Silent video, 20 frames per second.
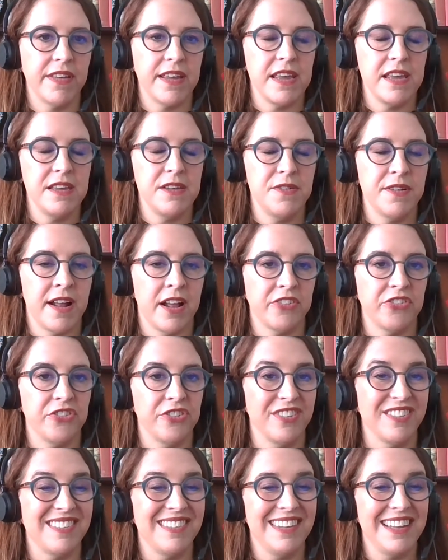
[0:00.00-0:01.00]
EU
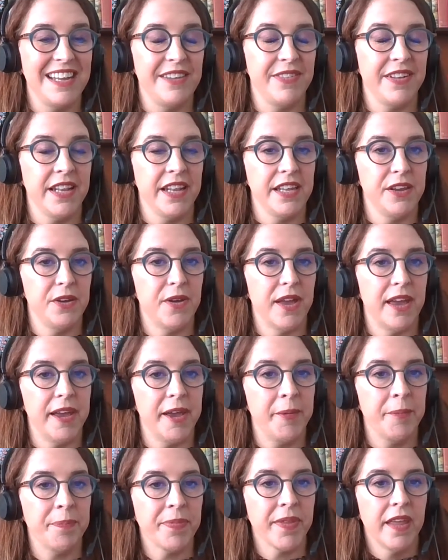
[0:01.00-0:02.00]
nationals leaving the
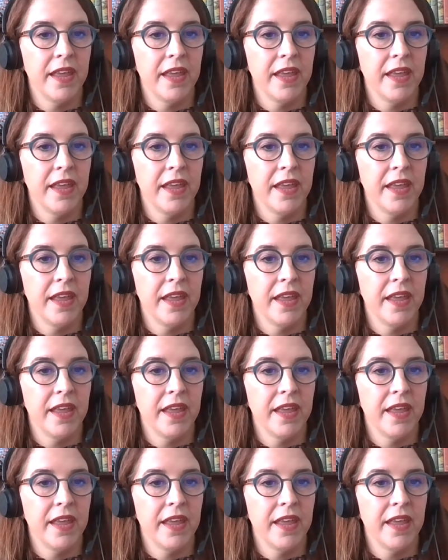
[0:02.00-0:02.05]
UK